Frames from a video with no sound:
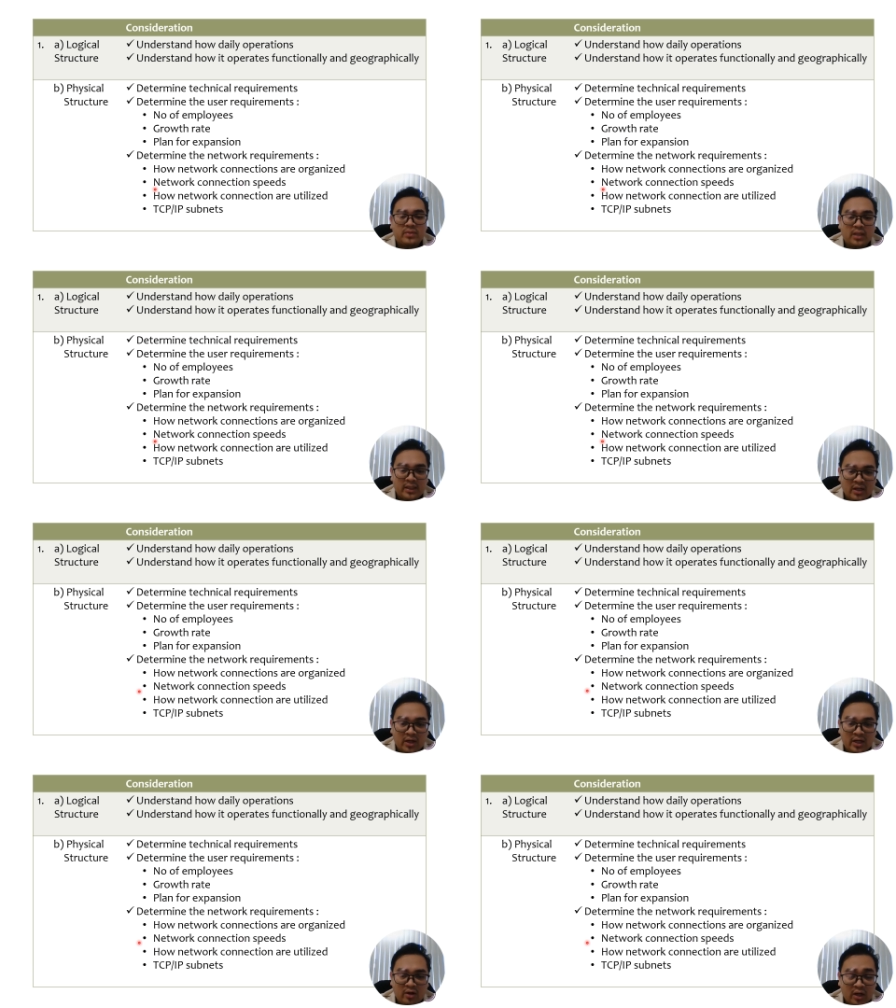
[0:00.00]
Other
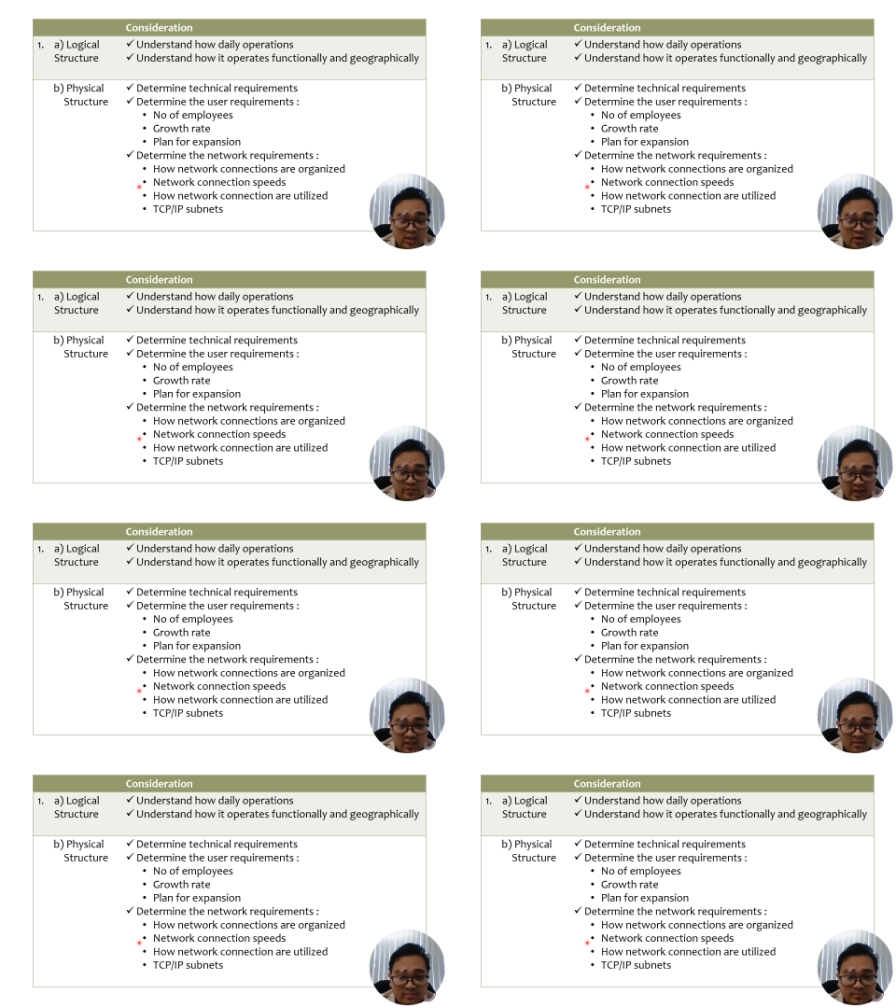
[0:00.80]
of
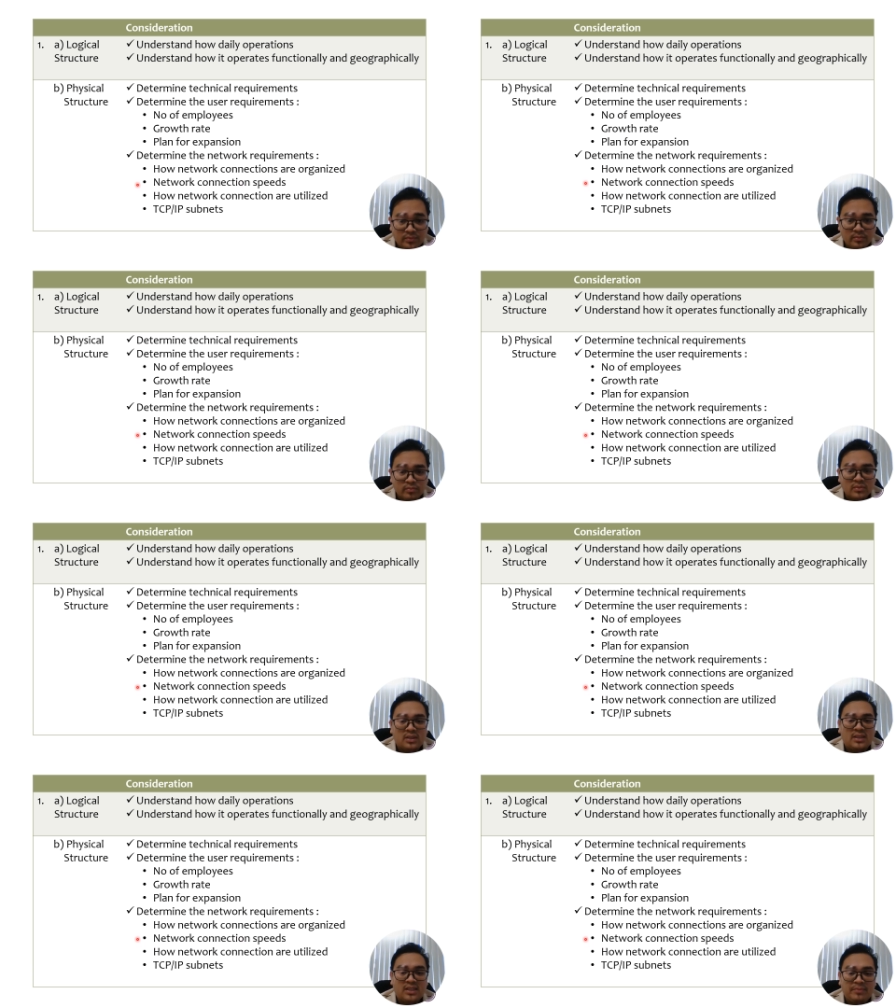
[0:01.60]
that,
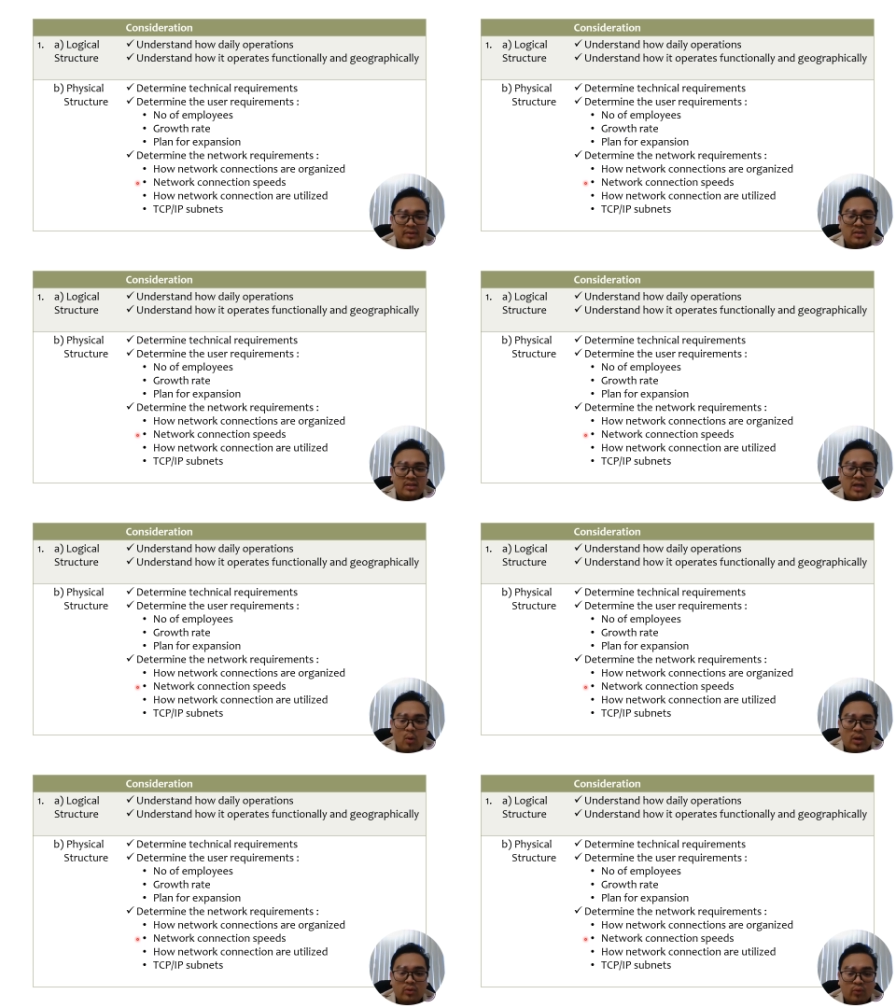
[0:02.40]
determine the
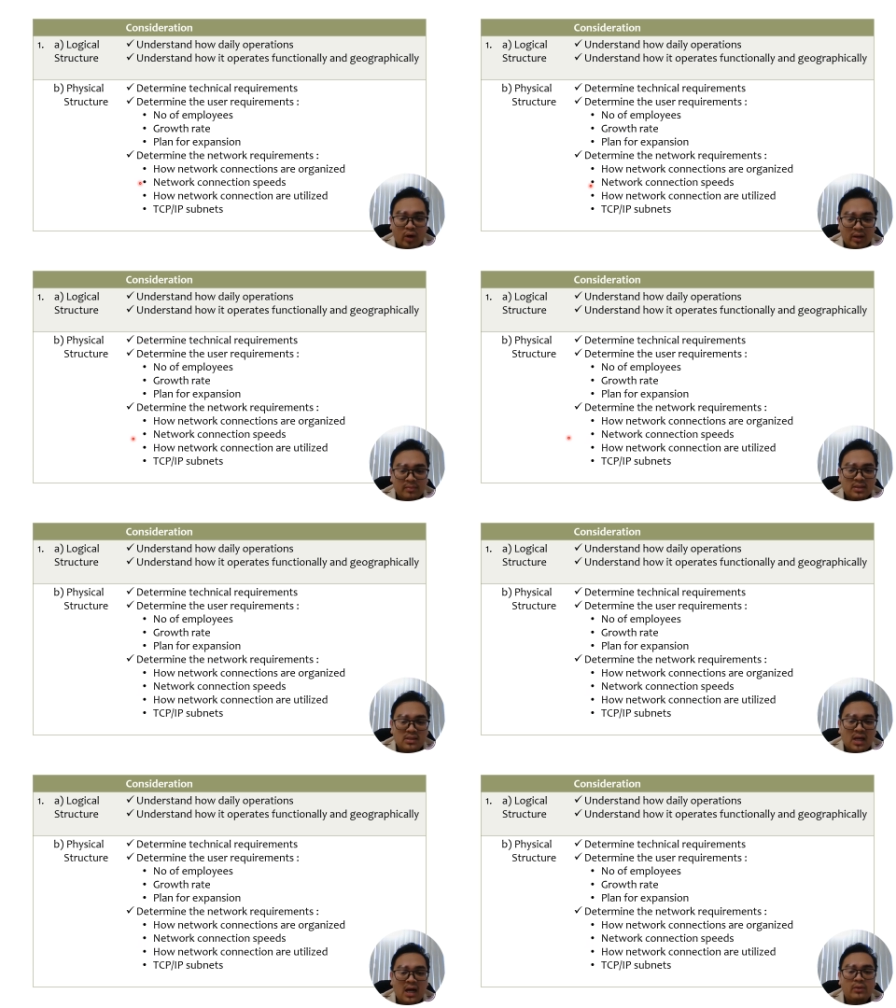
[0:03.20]
network requirements,
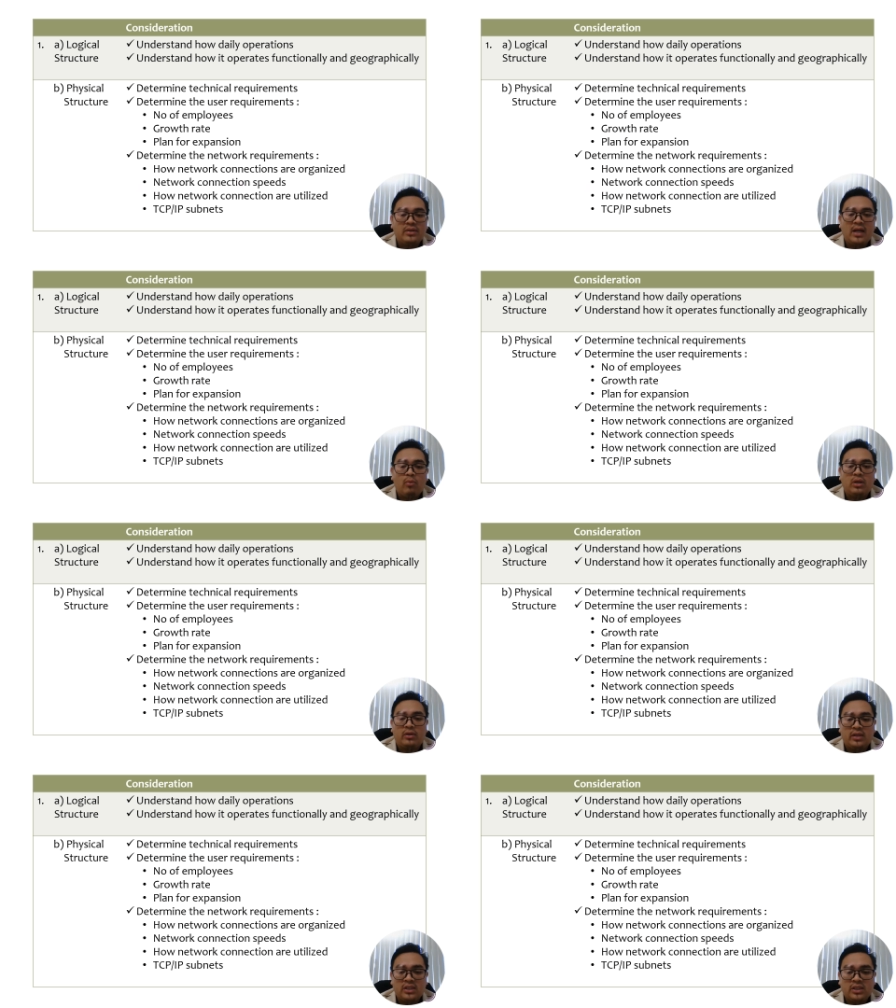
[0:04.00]
how the network
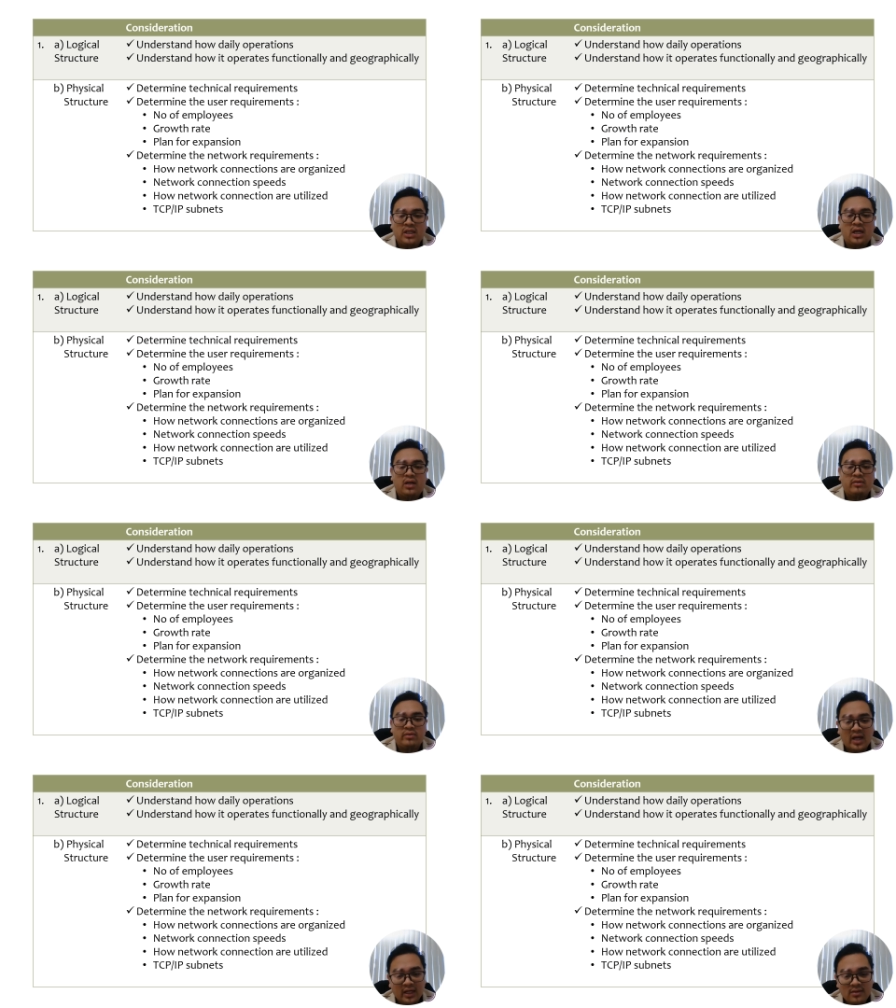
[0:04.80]
connection are
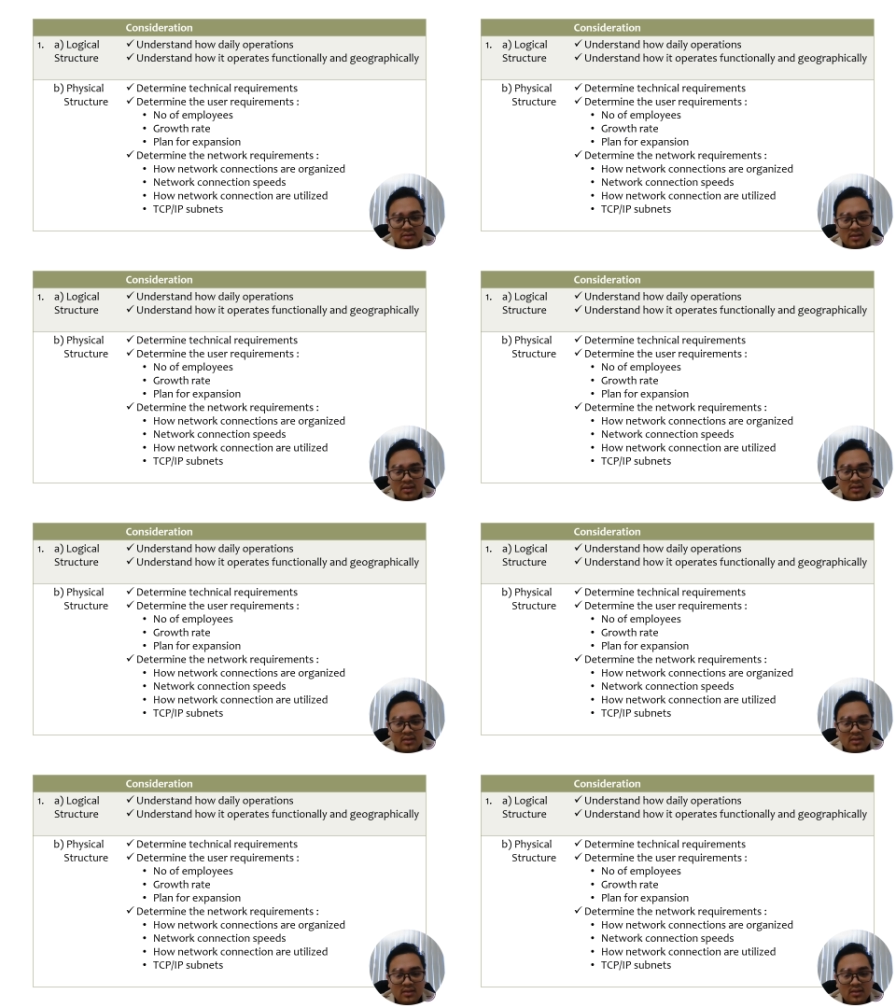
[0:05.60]
organized,